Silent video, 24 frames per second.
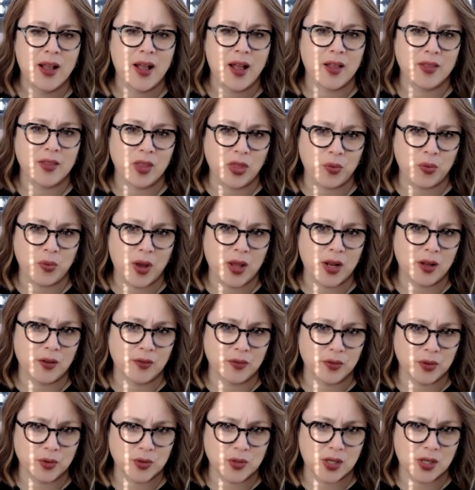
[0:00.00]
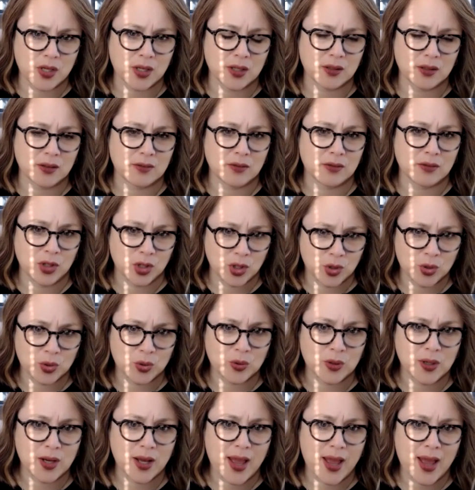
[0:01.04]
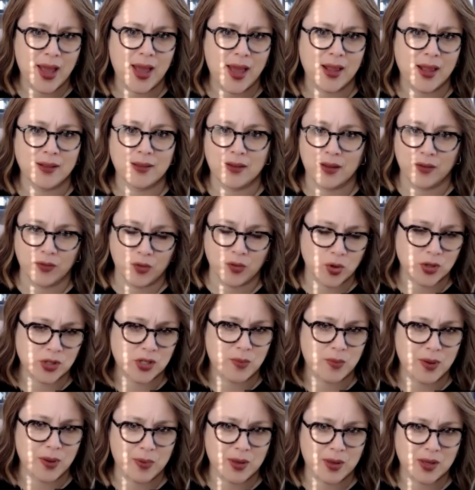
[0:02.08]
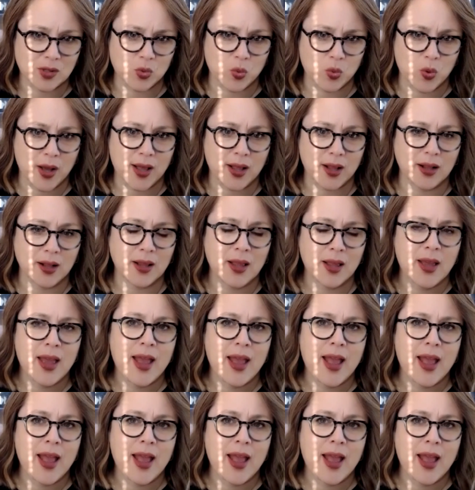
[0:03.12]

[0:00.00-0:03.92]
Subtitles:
and the threat of losing you, and of course, the baby as well.